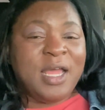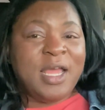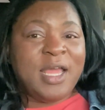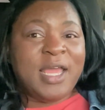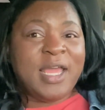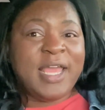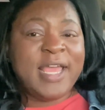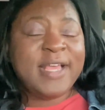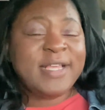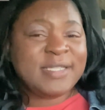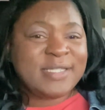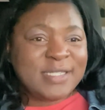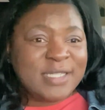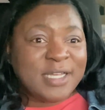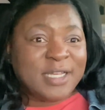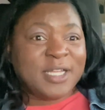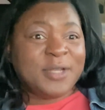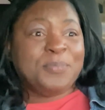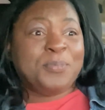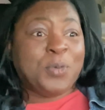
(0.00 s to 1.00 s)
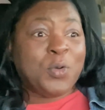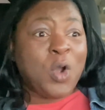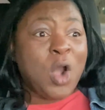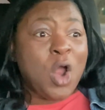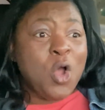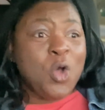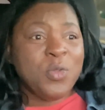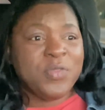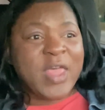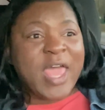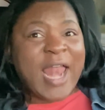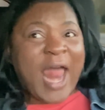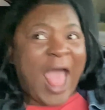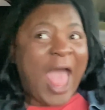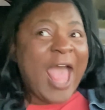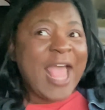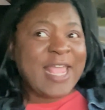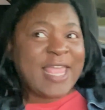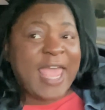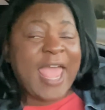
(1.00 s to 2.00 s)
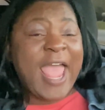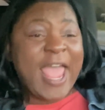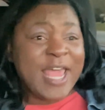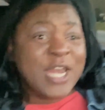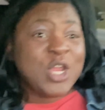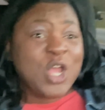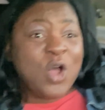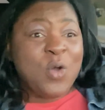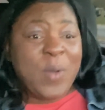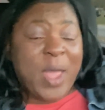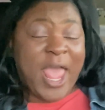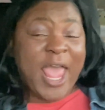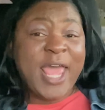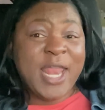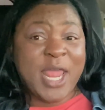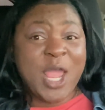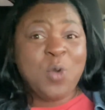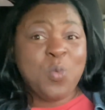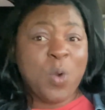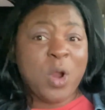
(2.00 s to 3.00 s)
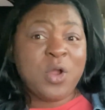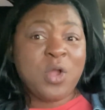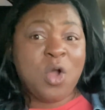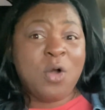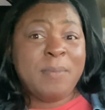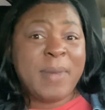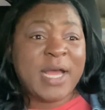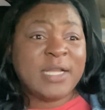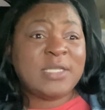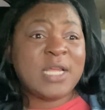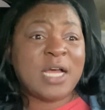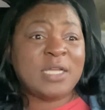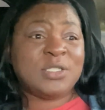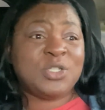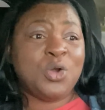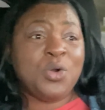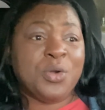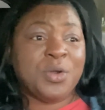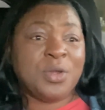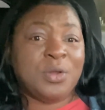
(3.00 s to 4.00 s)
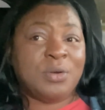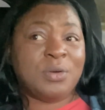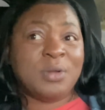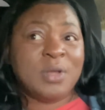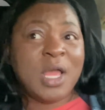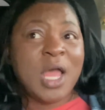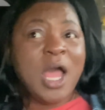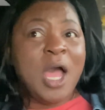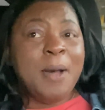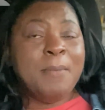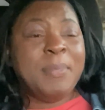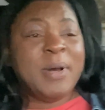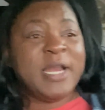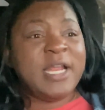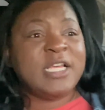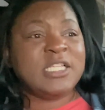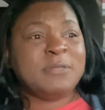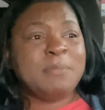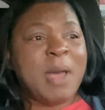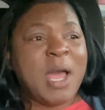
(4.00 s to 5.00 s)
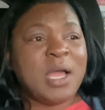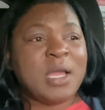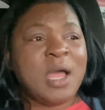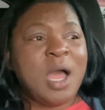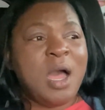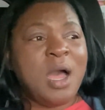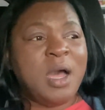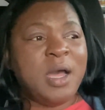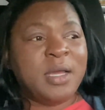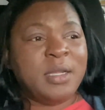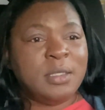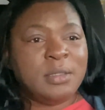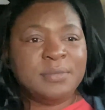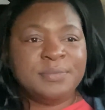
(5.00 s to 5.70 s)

It's the pro that I can go ahead and work on my doctoral. But as my con,